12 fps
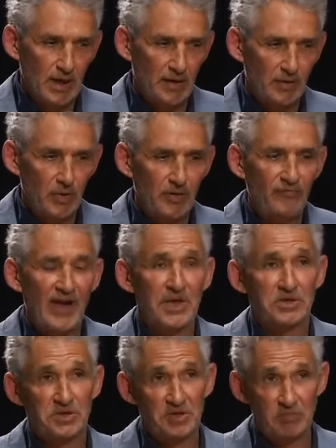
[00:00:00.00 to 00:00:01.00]
uh,
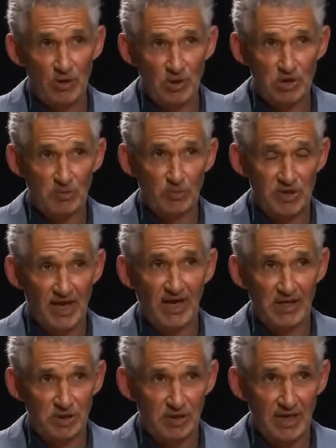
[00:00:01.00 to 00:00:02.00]
fat distribution was
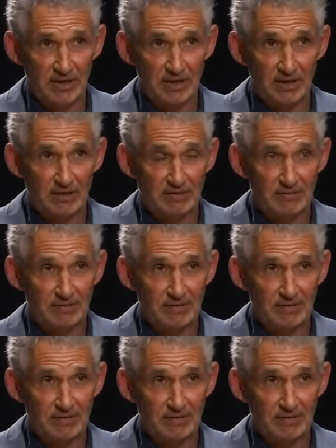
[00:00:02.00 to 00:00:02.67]
highly genetic.